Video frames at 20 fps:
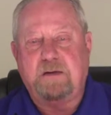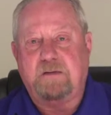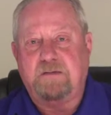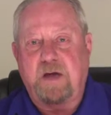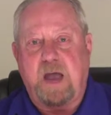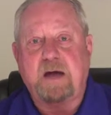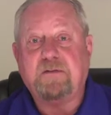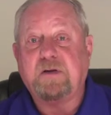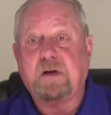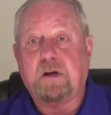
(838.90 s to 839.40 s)

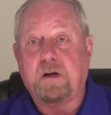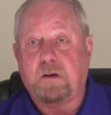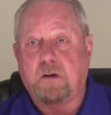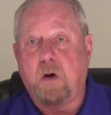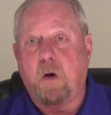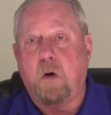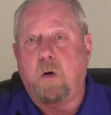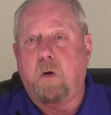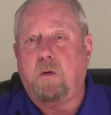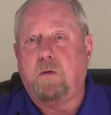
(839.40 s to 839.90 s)
having a
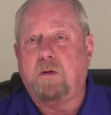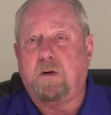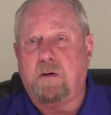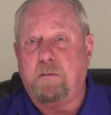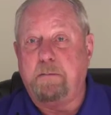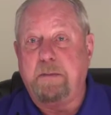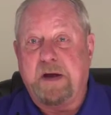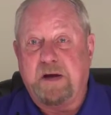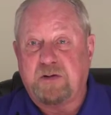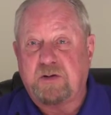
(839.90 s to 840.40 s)
goal or a
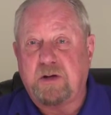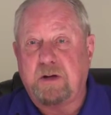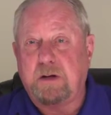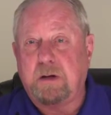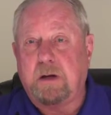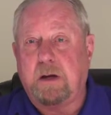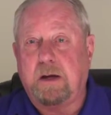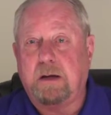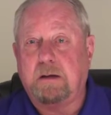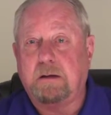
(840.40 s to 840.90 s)

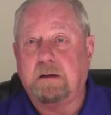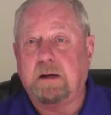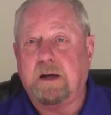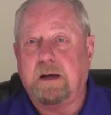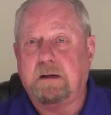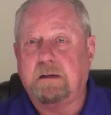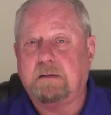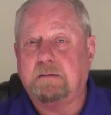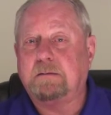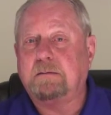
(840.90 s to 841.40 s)
mission
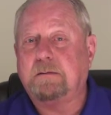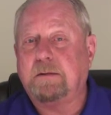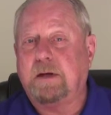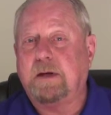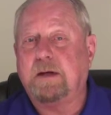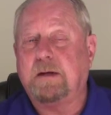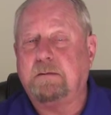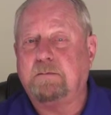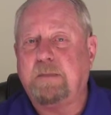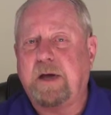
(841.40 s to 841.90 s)

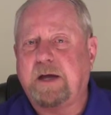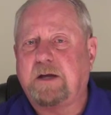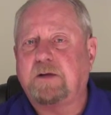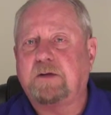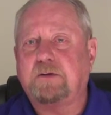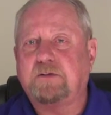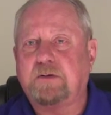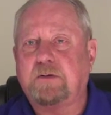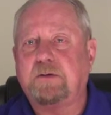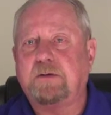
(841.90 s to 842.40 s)
and
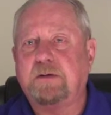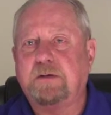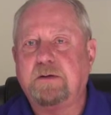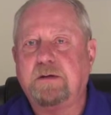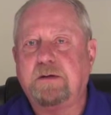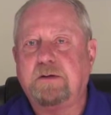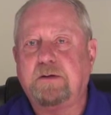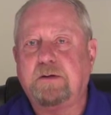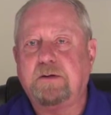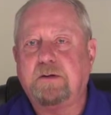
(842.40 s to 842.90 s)
making sure
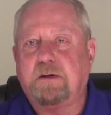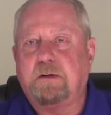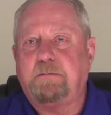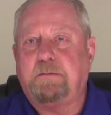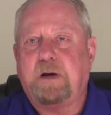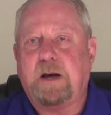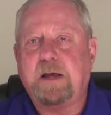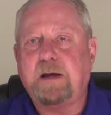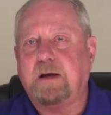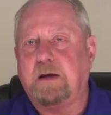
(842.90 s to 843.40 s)
you
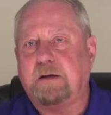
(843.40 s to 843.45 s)
complete